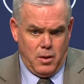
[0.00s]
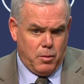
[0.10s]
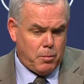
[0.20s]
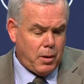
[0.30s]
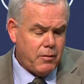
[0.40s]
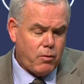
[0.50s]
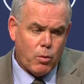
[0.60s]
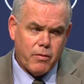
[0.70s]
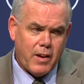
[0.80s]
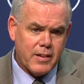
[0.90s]
we'd played
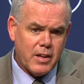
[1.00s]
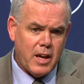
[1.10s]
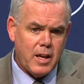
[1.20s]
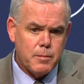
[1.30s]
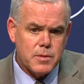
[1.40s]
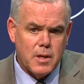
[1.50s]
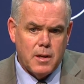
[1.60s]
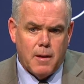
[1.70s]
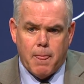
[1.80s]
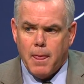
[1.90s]
four or five games.
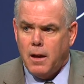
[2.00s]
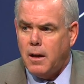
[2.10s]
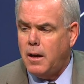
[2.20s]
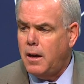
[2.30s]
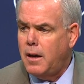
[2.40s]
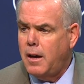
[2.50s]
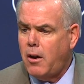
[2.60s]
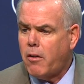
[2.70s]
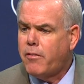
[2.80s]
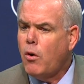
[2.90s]
Uh,
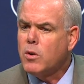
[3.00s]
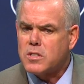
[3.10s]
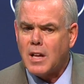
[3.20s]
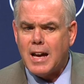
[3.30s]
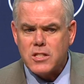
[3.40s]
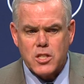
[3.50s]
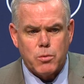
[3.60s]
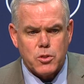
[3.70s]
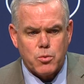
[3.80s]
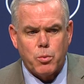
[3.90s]
and our focus last year
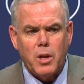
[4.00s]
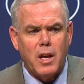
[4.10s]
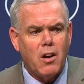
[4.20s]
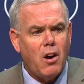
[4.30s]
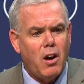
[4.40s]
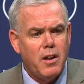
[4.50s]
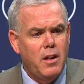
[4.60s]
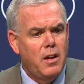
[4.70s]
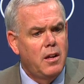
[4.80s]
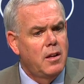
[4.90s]
was really on
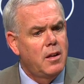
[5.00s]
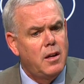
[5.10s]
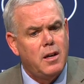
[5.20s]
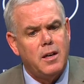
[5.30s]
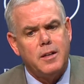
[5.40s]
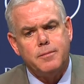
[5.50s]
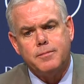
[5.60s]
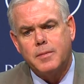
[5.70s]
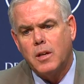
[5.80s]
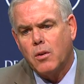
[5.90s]
um,
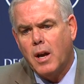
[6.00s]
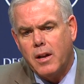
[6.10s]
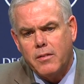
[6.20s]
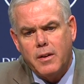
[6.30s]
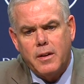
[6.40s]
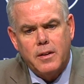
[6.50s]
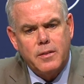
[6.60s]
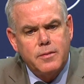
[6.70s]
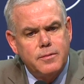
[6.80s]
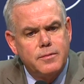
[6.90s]
you know, kind of uh,
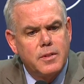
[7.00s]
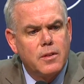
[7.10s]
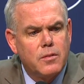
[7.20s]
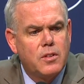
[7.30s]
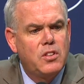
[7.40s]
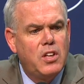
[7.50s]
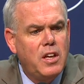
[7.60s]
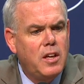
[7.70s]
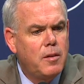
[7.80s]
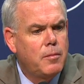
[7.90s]
you know
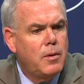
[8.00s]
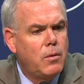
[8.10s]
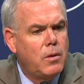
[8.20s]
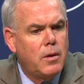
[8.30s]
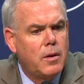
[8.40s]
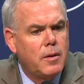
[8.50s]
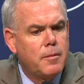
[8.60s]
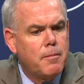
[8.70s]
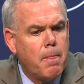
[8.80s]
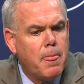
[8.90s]
team
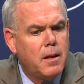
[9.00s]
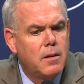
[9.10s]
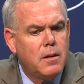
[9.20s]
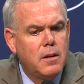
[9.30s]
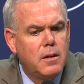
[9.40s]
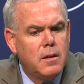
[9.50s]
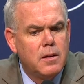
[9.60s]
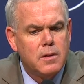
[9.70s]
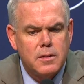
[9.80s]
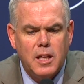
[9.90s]
um,
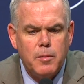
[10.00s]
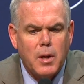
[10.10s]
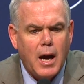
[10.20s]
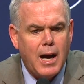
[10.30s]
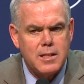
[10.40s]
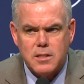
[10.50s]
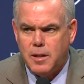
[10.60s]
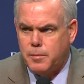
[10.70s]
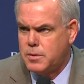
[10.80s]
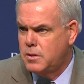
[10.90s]
team
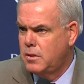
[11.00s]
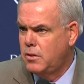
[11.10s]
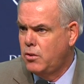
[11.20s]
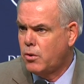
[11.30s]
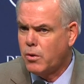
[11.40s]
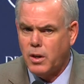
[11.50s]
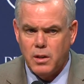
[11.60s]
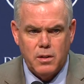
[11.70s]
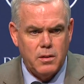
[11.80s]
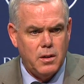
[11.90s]
concepts
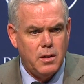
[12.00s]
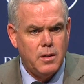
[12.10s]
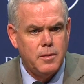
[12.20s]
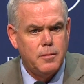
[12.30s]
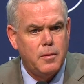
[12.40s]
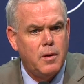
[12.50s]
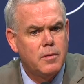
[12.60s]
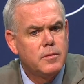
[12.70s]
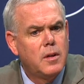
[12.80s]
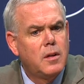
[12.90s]
during um,
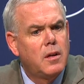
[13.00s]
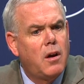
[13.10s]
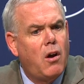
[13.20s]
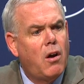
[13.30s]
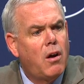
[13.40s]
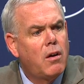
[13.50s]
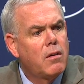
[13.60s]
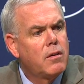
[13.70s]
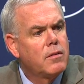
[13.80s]
our